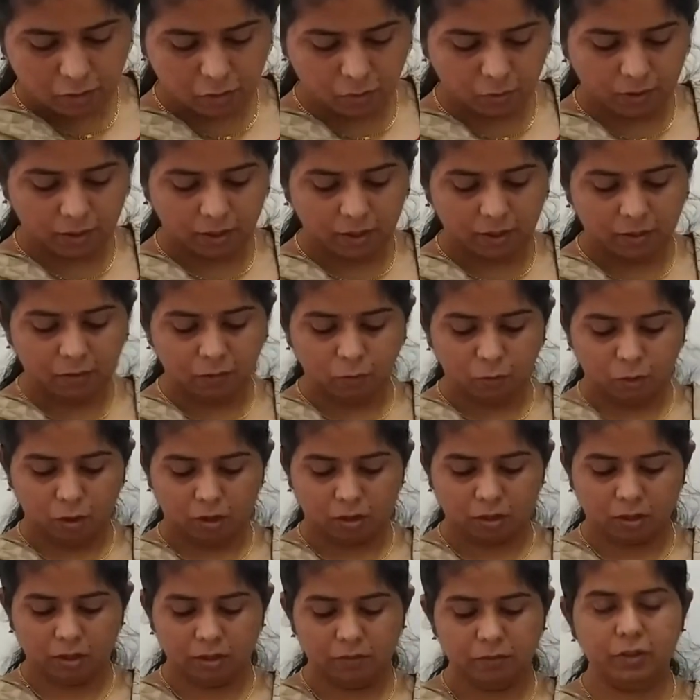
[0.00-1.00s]
to run,
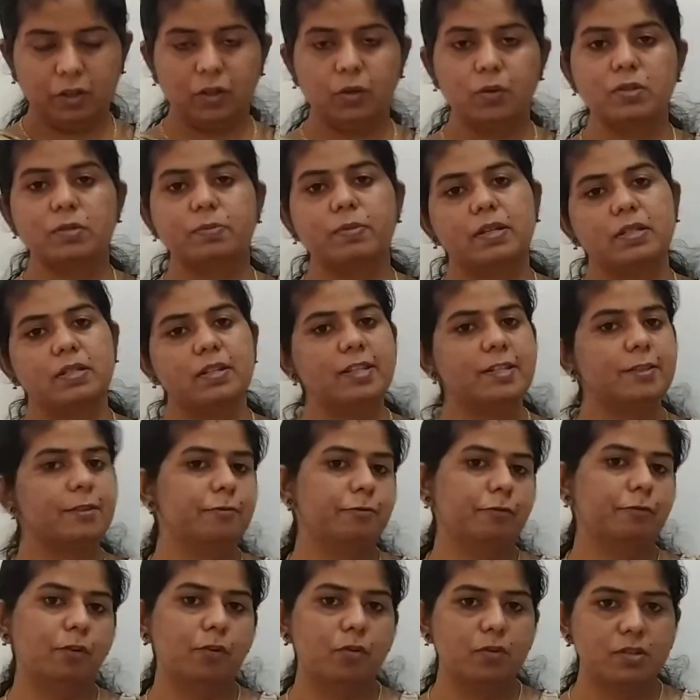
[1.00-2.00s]
walk, and we use
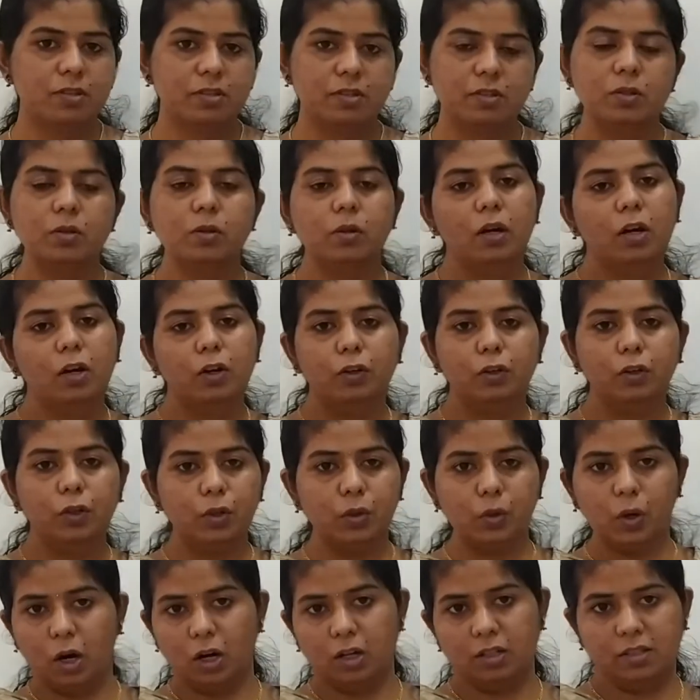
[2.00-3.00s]
muscles force to
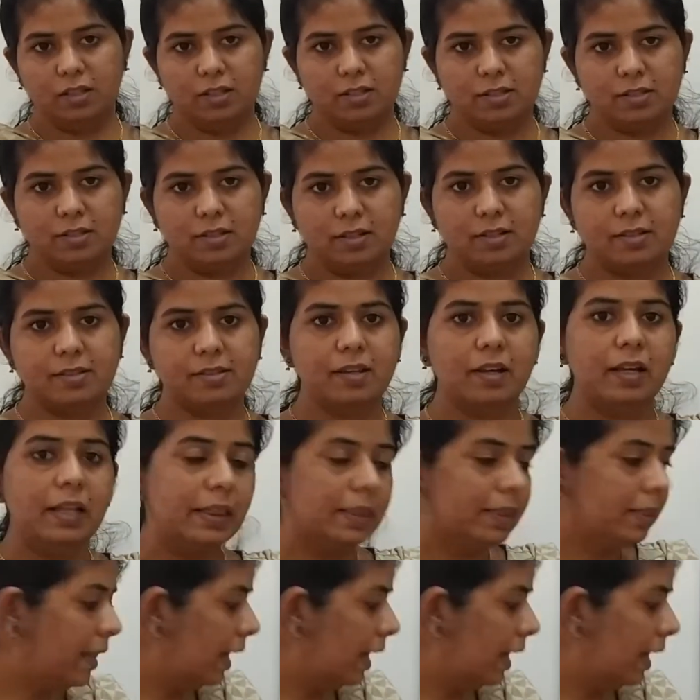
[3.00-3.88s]
do all these things.